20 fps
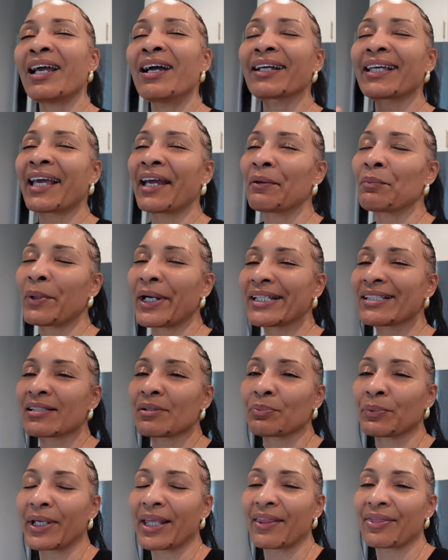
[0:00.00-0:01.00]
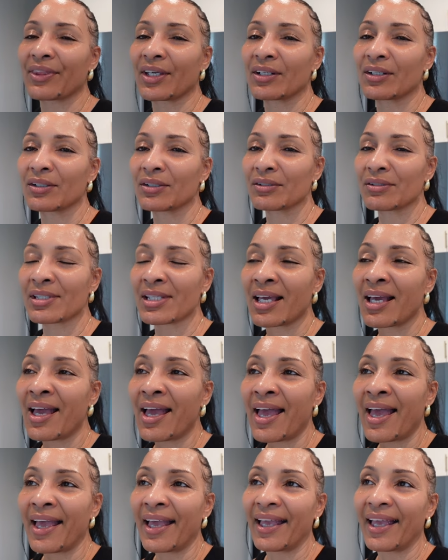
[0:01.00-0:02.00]
Can't wait to read those.
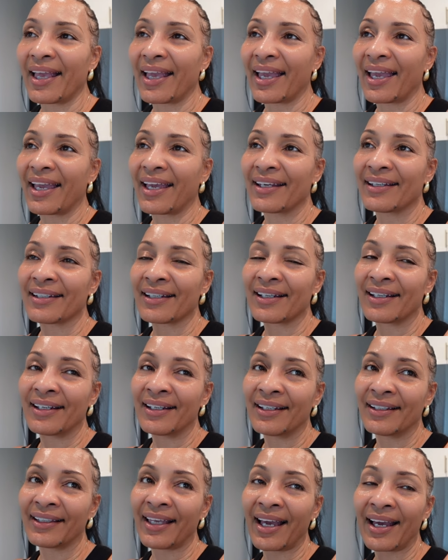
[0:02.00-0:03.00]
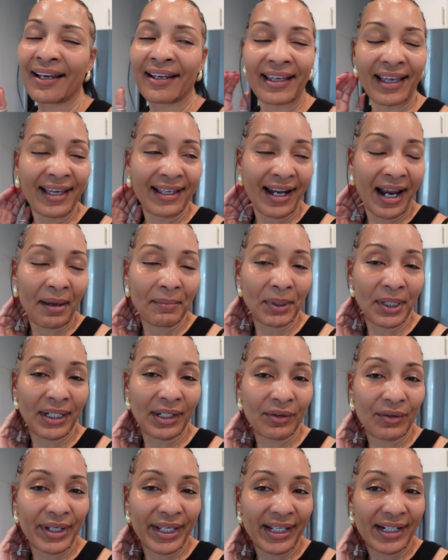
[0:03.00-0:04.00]
And yeah, and I'm
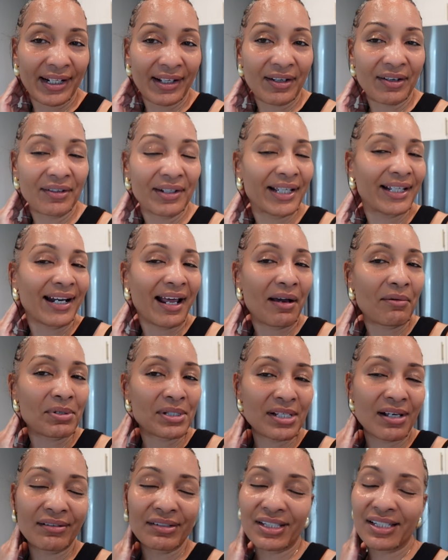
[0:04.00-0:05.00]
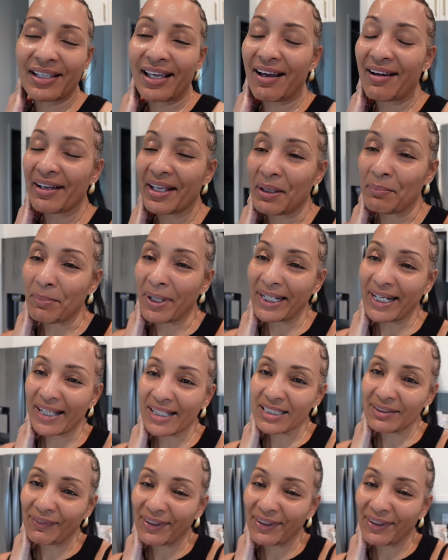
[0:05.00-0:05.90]
gonna go ahead and go, and I will talk to y'all in my next